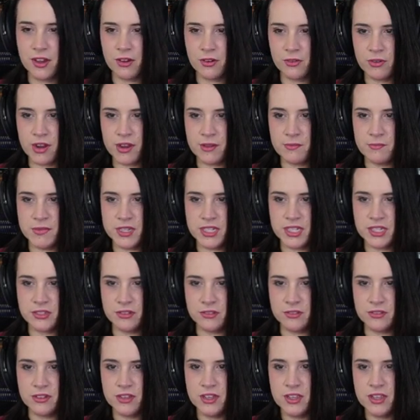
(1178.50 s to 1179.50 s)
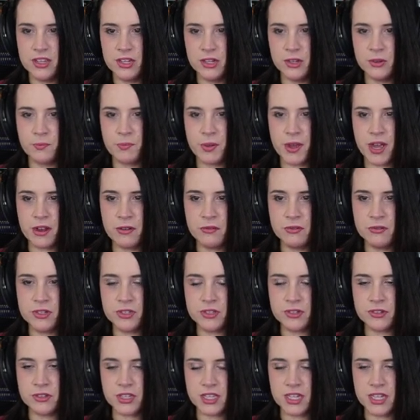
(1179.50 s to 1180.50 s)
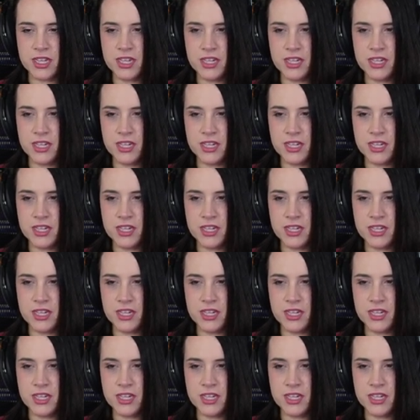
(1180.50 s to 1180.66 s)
All right, Missile. Your powers are the